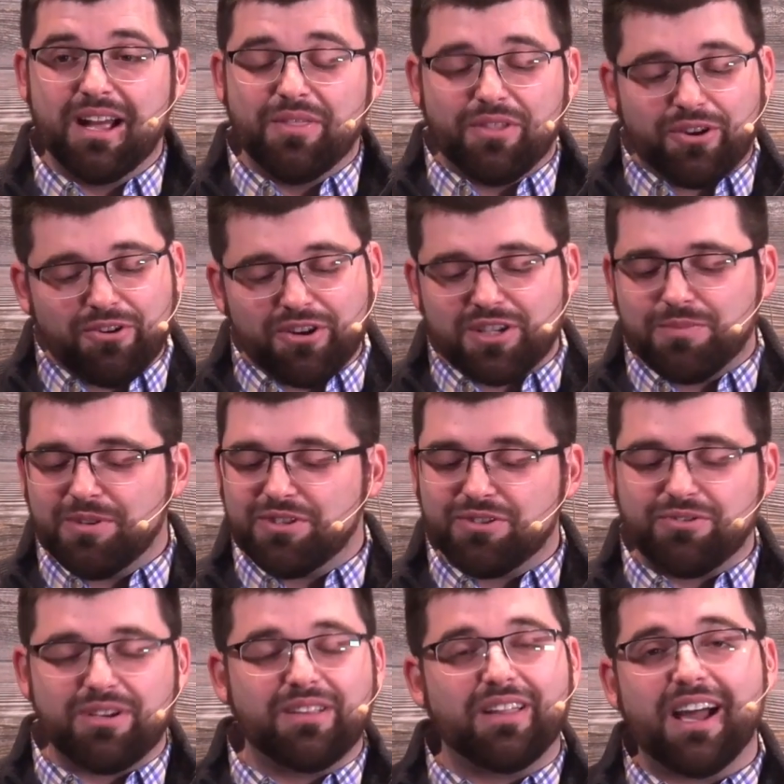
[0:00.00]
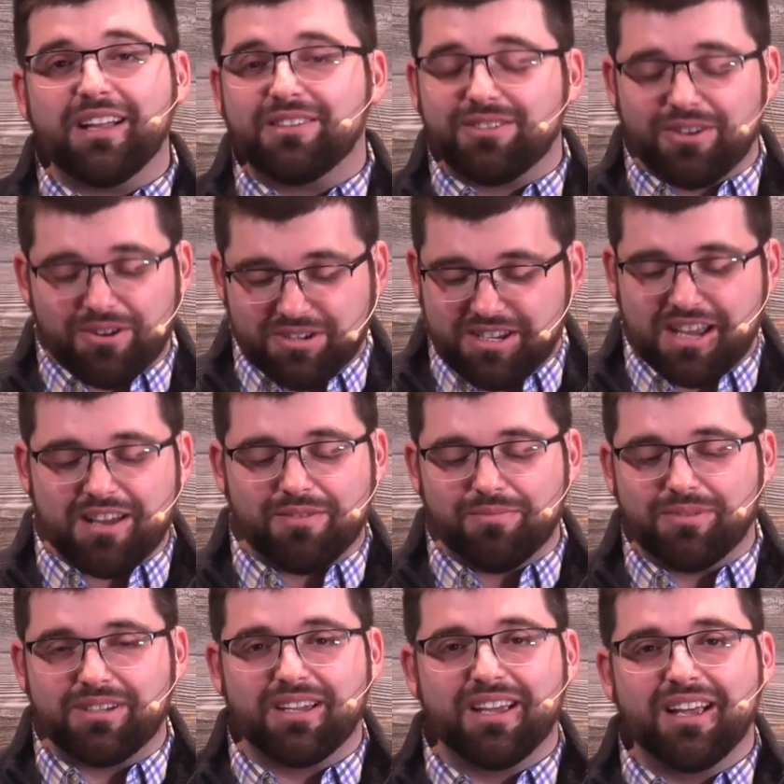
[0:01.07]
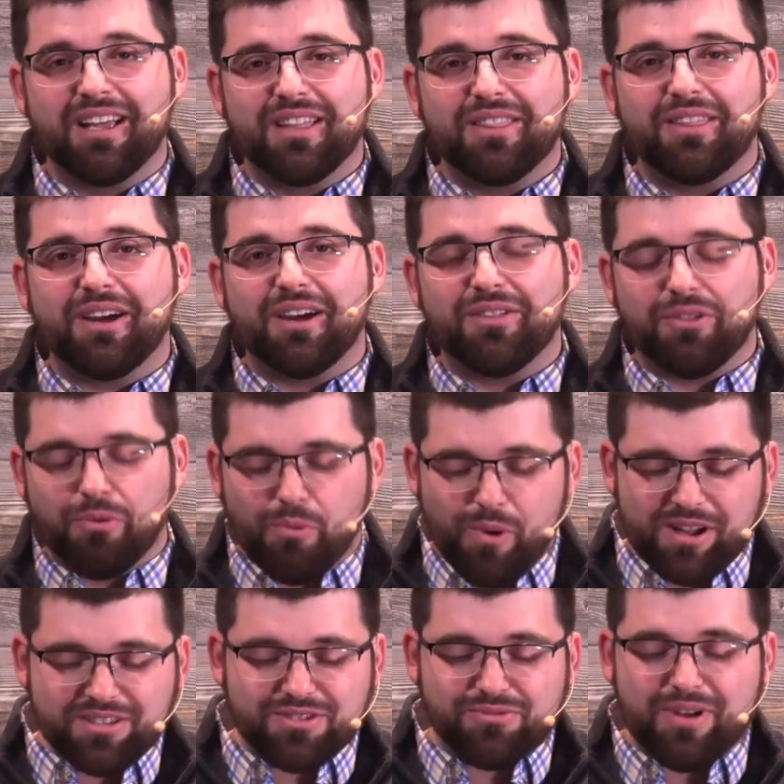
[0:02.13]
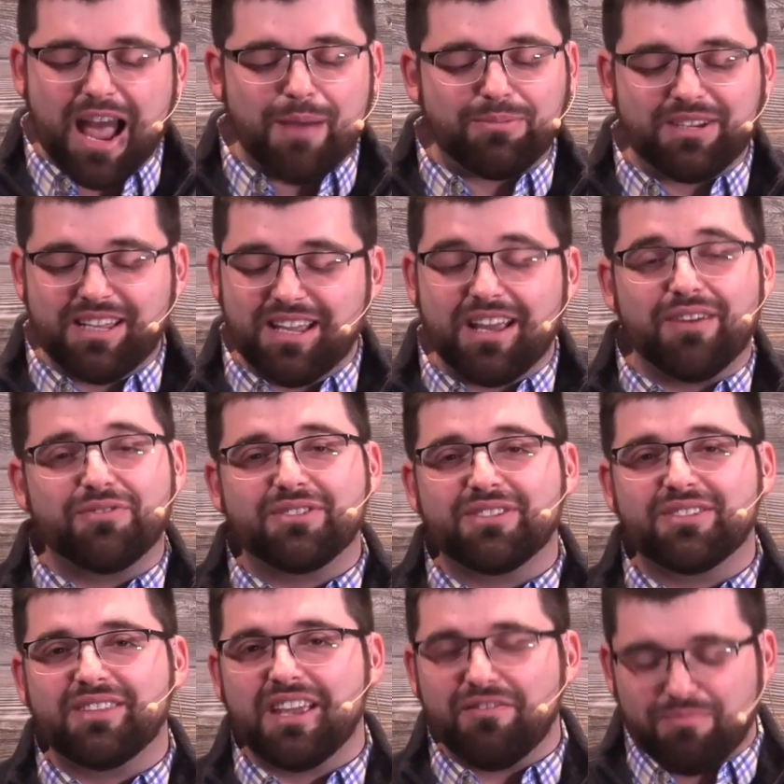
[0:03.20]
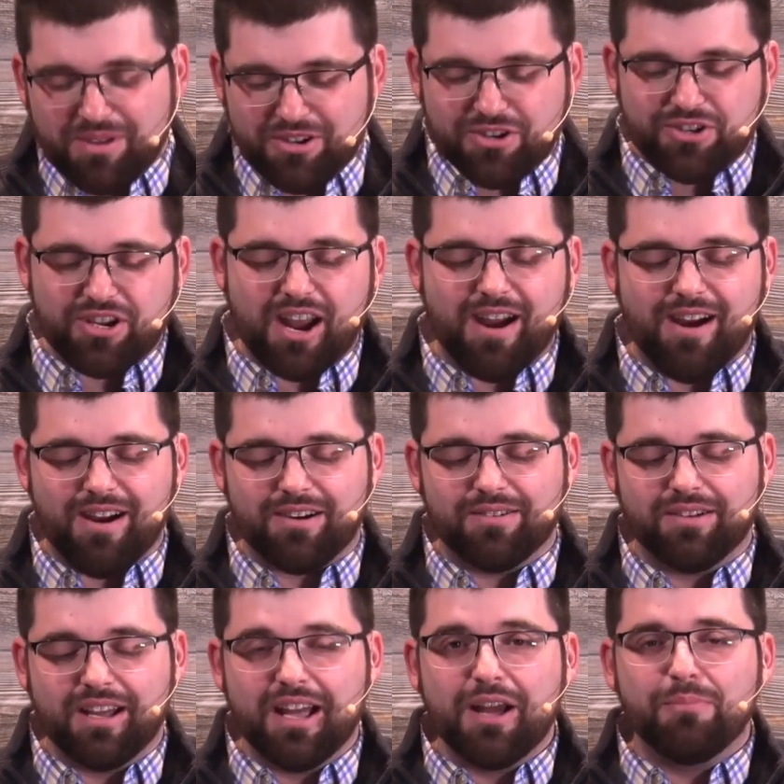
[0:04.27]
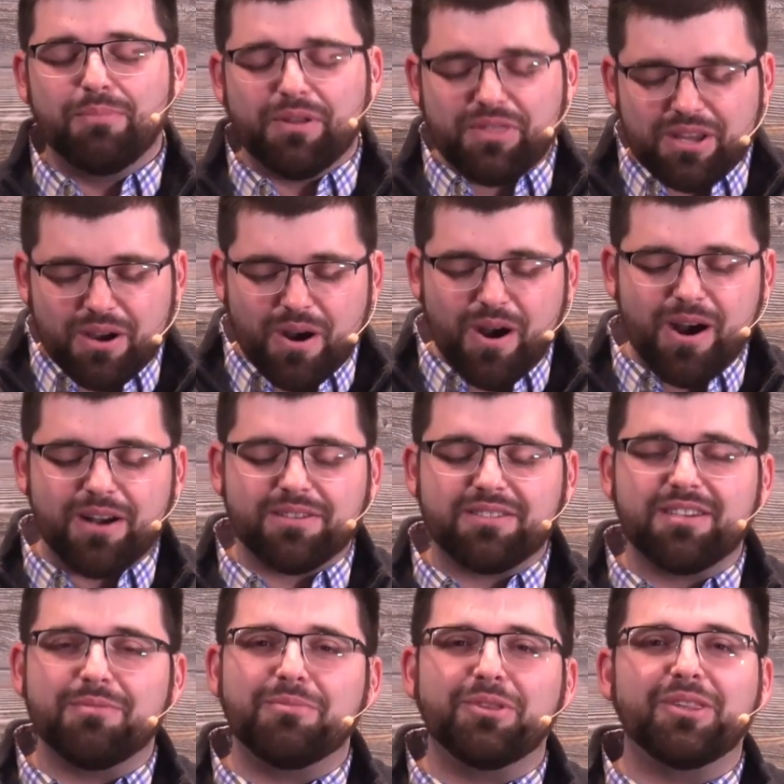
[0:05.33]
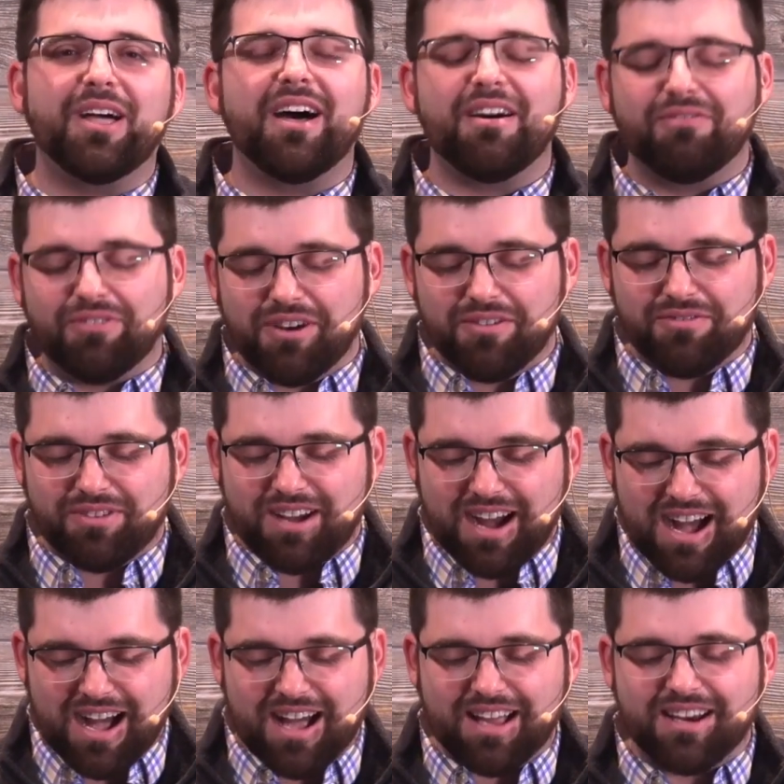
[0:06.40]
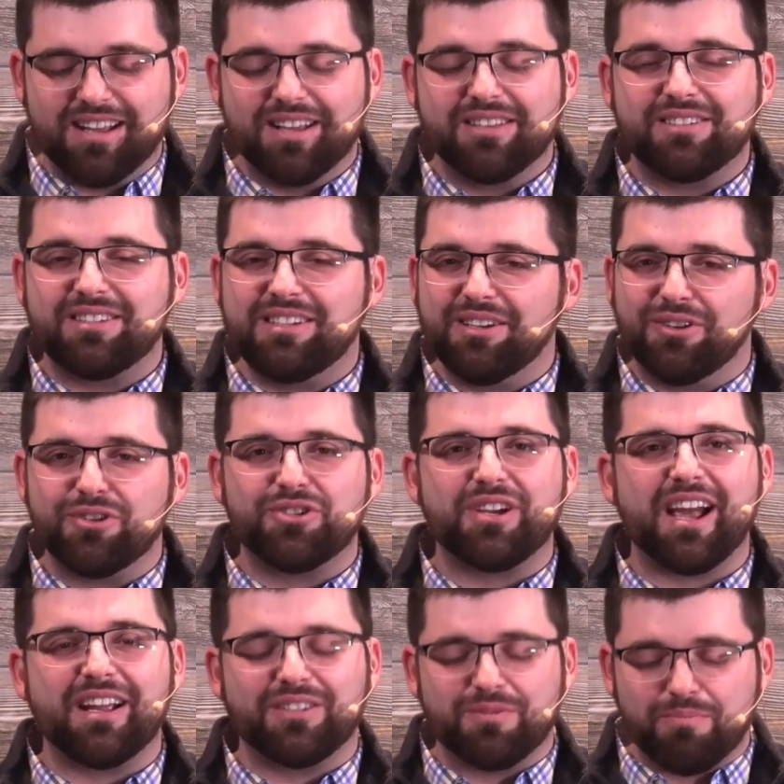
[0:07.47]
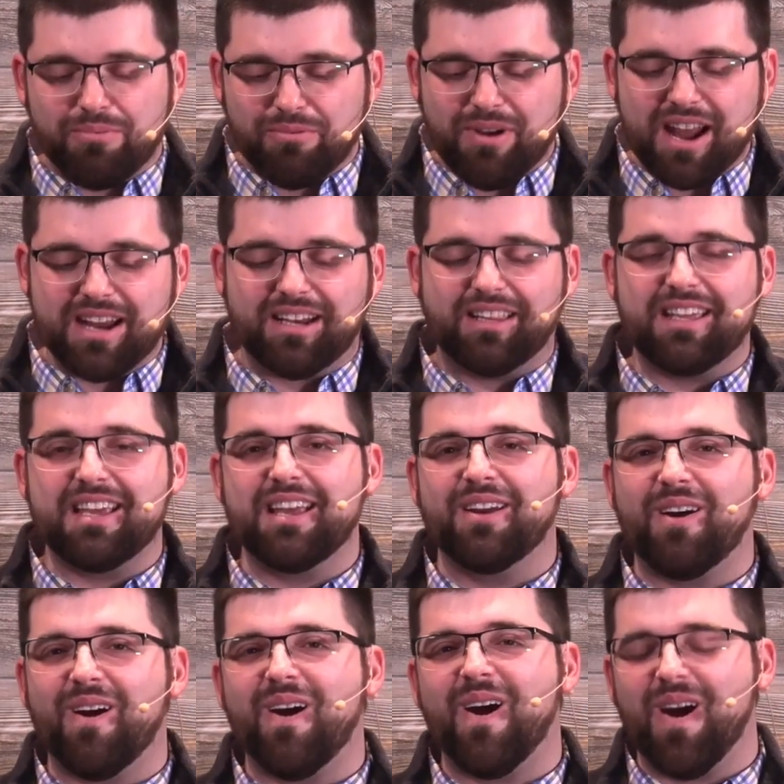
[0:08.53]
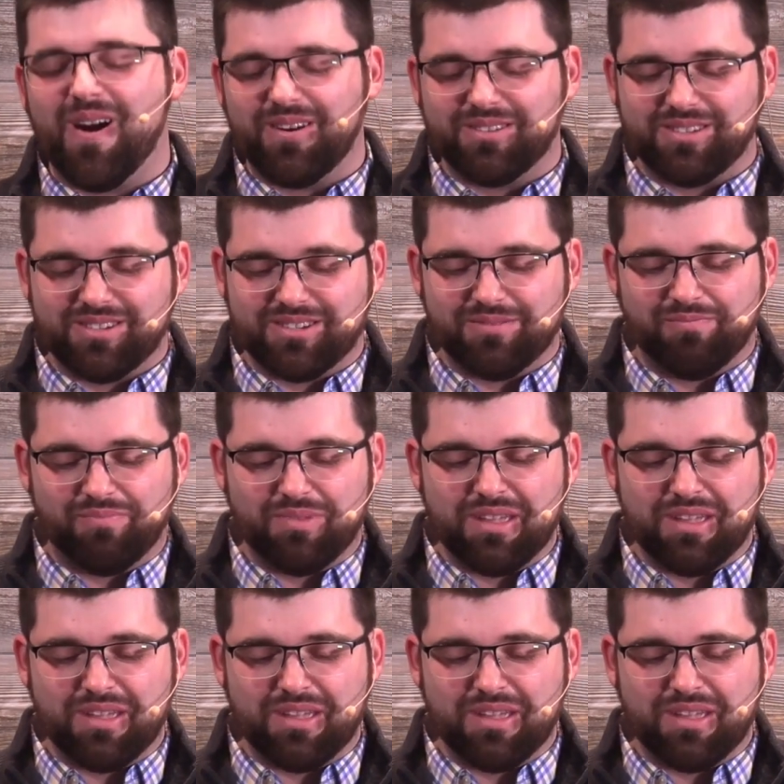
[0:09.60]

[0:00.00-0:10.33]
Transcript: The Christmas tree lights are dimmed. The once wrapped gifts, they've been shared, but the awesome love of God still shines brightly in our hearts.